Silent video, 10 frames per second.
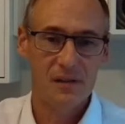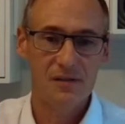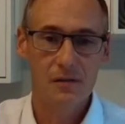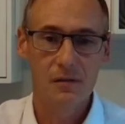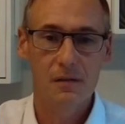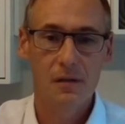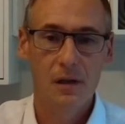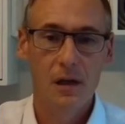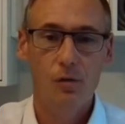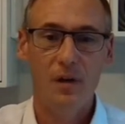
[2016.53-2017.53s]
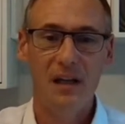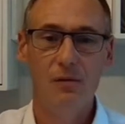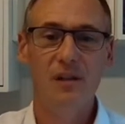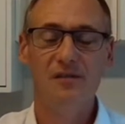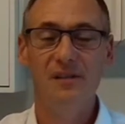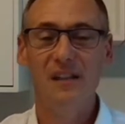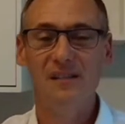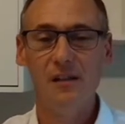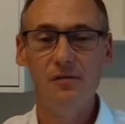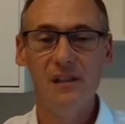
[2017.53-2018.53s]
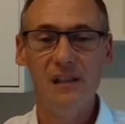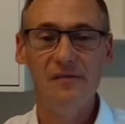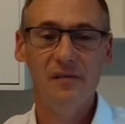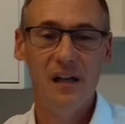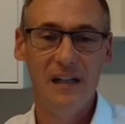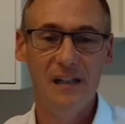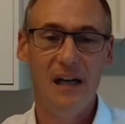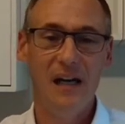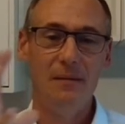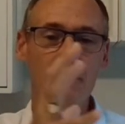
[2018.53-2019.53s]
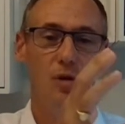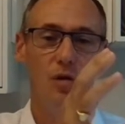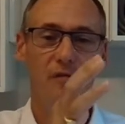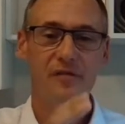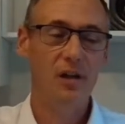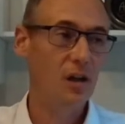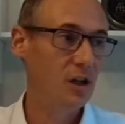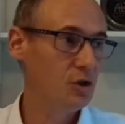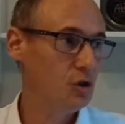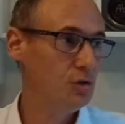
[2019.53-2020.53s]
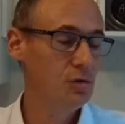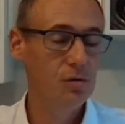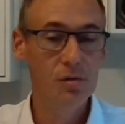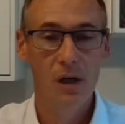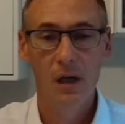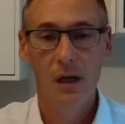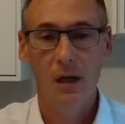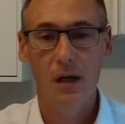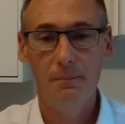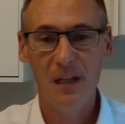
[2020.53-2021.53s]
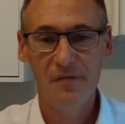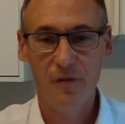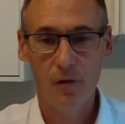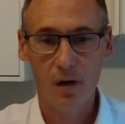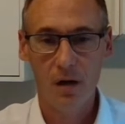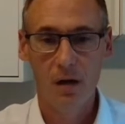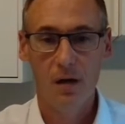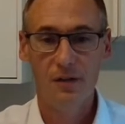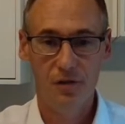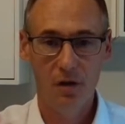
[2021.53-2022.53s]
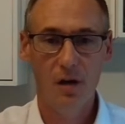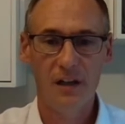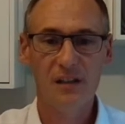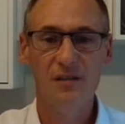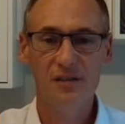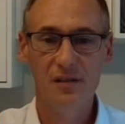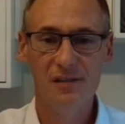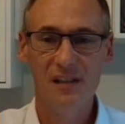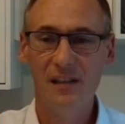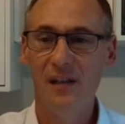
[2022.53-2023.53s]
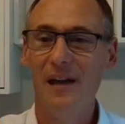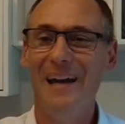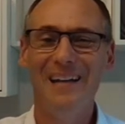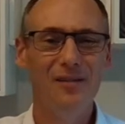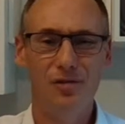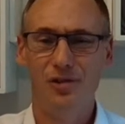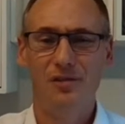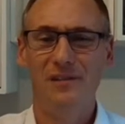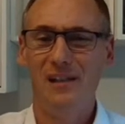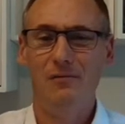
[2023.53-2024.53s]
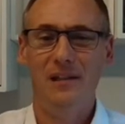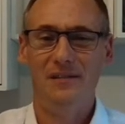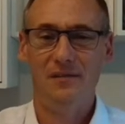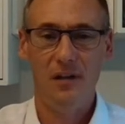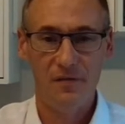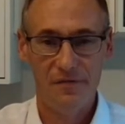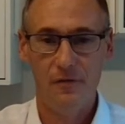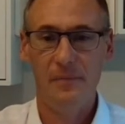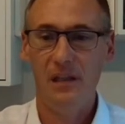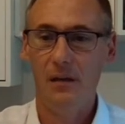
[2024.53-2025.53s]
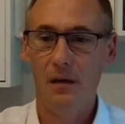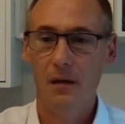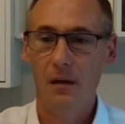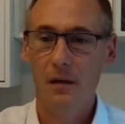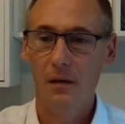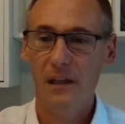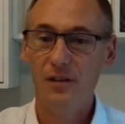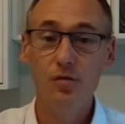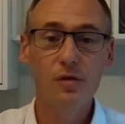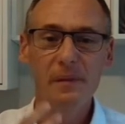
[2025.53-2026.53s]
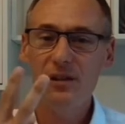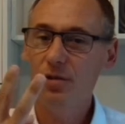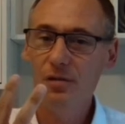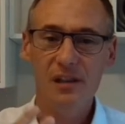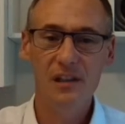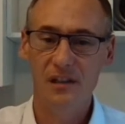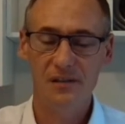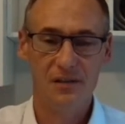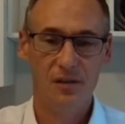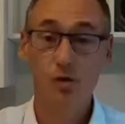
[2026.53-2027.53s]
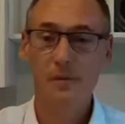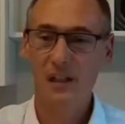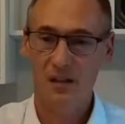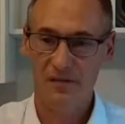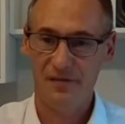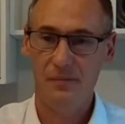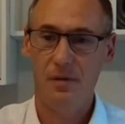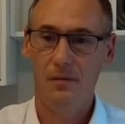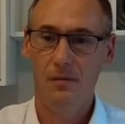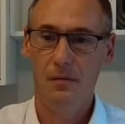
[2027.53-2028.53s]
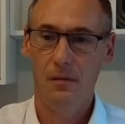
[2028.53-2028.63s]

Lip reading: years old when I was an executive. I moved to a big four, Deloitte Consulting, and the journey was tough for me. It took me 2 years to be comfortable.